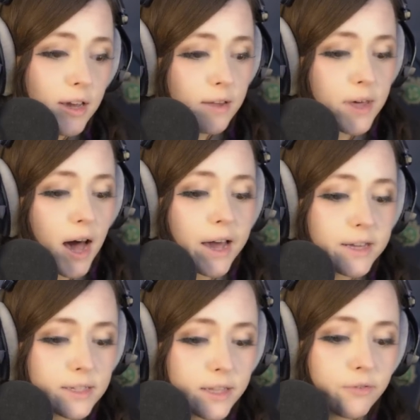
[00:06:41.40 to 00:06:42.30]
the
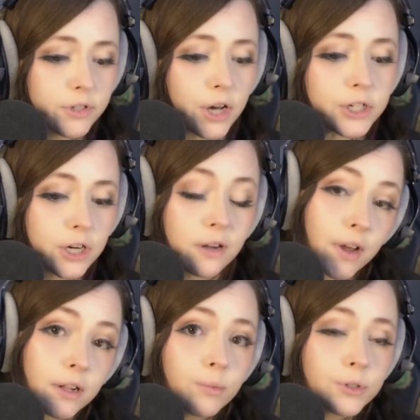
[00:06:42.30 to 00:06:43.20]
highest level dungeon
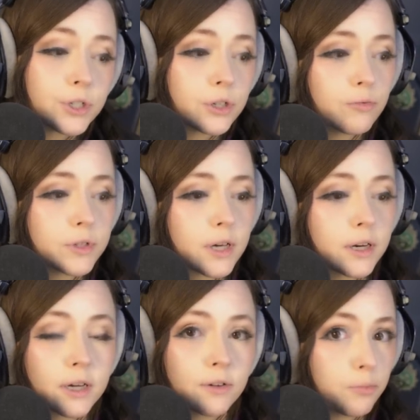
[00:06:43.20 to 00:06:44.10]
available to you is going
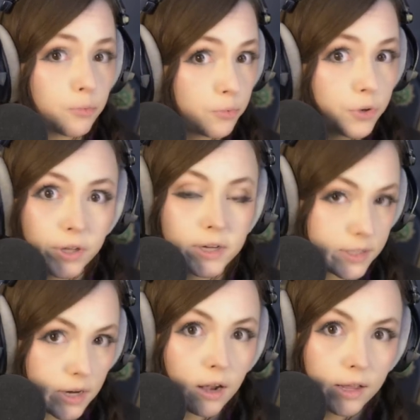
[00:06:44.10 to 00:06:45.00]
to give really
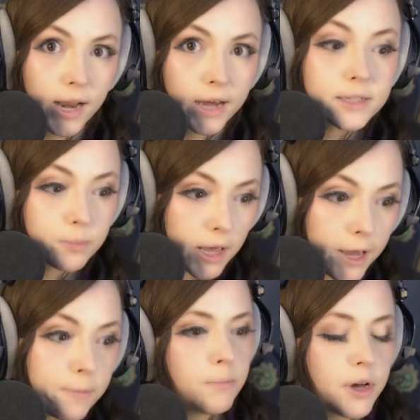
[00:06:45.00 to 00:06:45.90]
solid
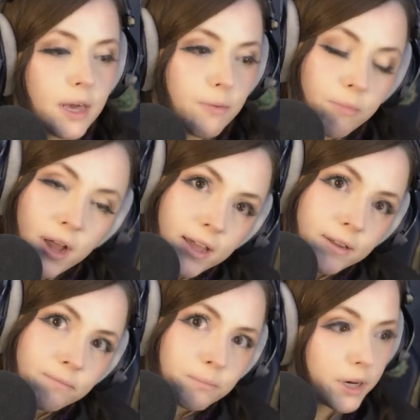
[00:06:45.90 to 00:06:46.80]
XP, but keep in
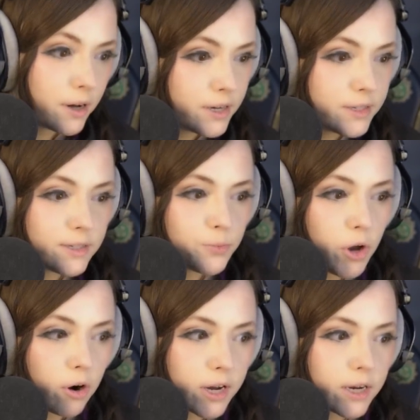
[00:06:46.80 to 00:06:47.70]
mind, because we
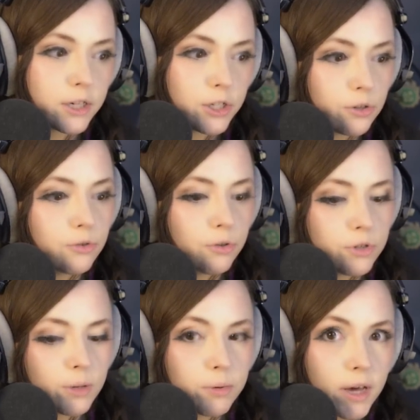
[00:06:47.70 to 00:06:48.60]
are getting 2 new
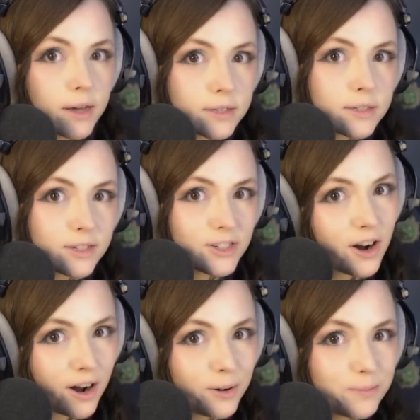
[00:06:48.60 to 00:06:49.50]
DPS
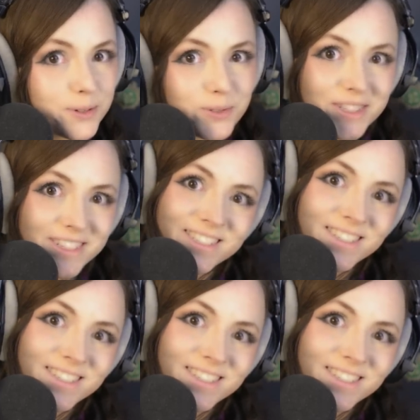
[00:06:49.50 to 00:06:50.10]
jobs with this